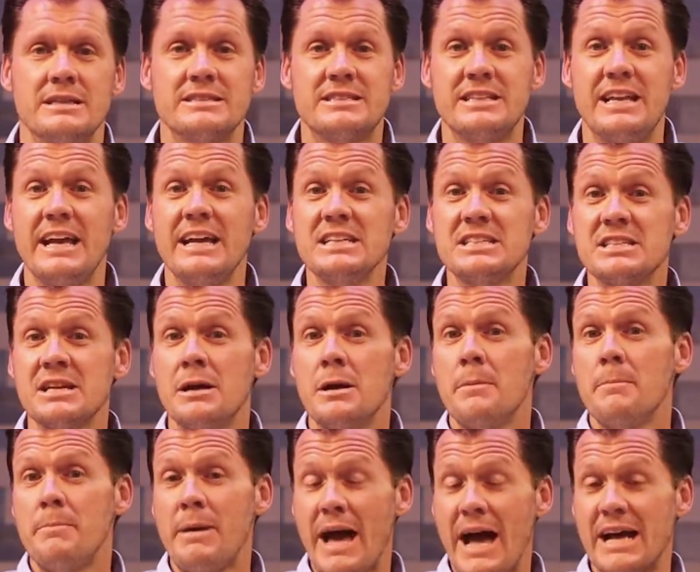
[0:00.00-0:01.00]
Today's
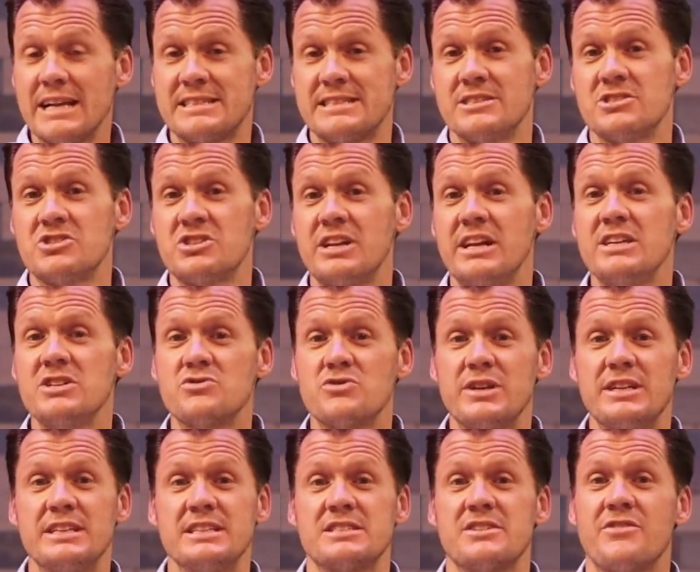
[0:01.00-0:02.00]
passage, today's
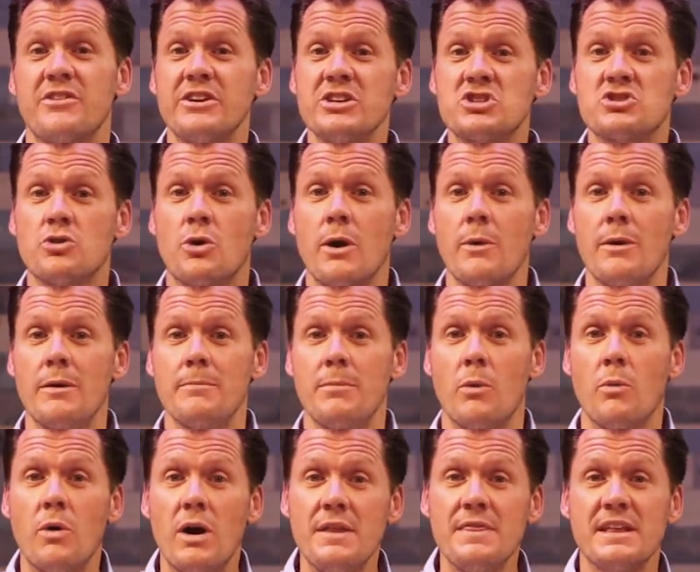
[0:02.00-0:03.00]
reading is a very short one,
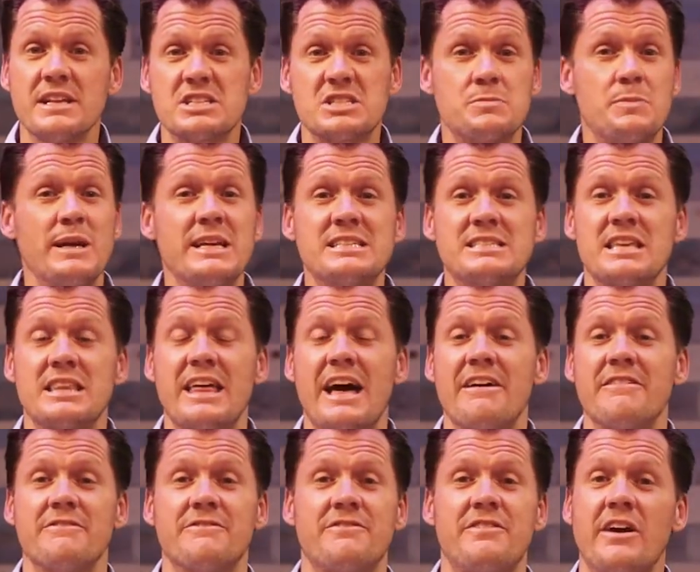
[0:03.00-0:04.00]
but one that speaks to
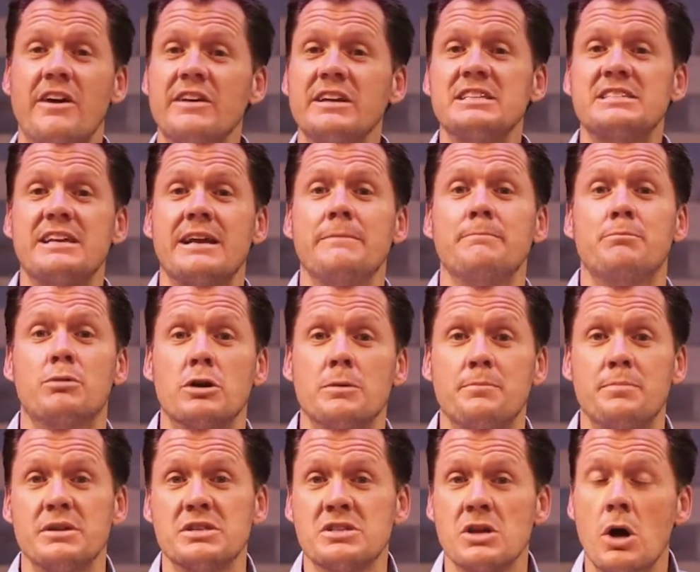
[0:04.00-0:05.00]
that very same
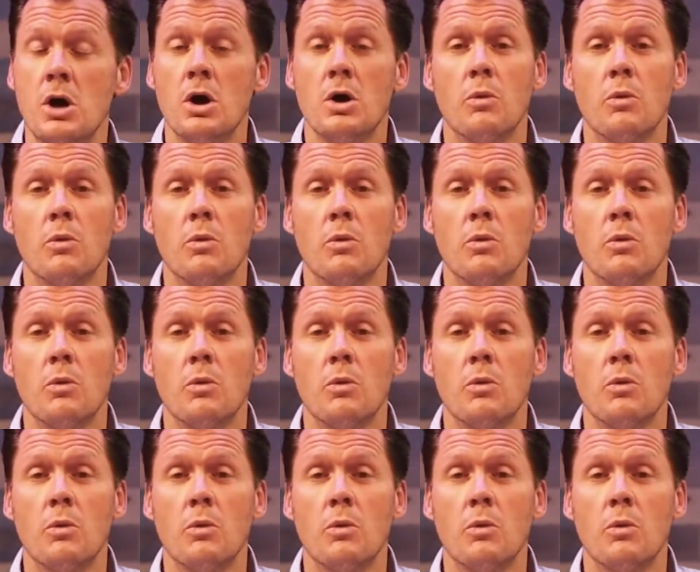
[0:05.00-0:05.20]
purpose.